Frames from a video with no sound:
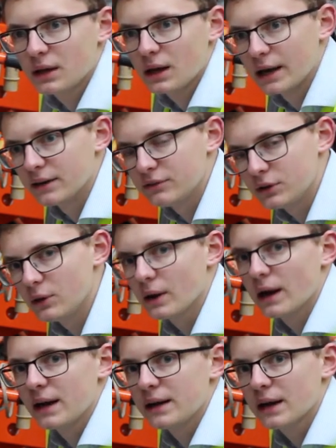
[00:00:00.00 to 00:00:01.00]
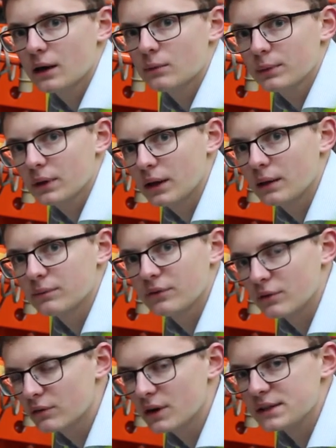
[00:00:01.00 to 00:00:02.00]
And if you do need any help,
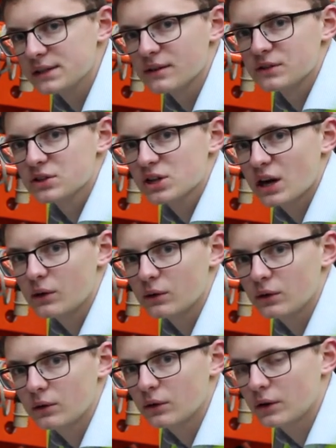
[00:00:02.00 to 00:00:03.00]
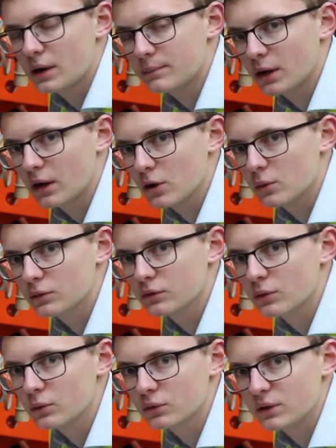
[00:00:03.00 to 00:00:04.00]
feel free to give us a shout on our number,
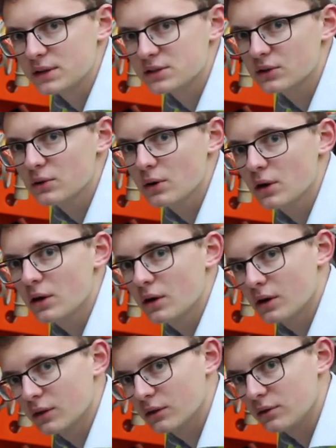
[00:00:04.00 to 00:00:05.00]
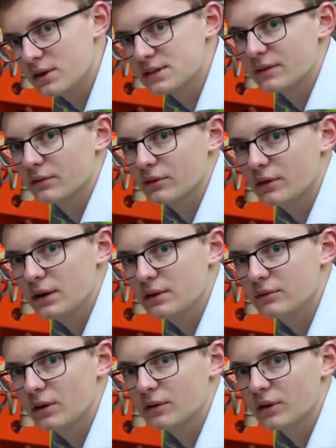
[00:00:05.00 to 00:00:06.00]
01432 373
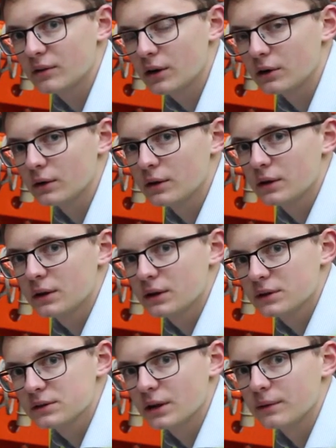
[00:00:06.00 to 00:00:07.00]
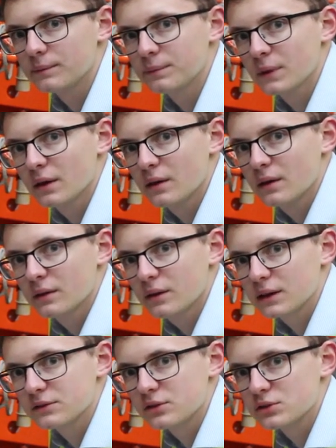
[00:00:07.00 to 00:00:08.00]
350. So
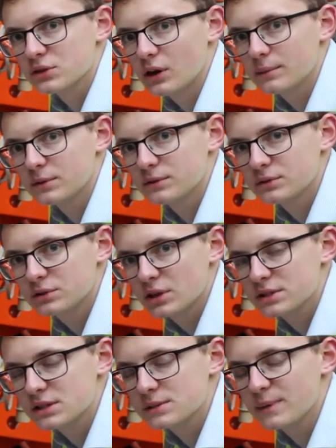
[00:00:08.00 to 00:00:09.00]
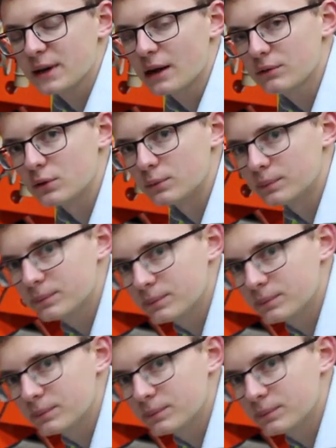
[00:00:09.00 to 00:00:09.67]
thanks for your time, trust has been helpful.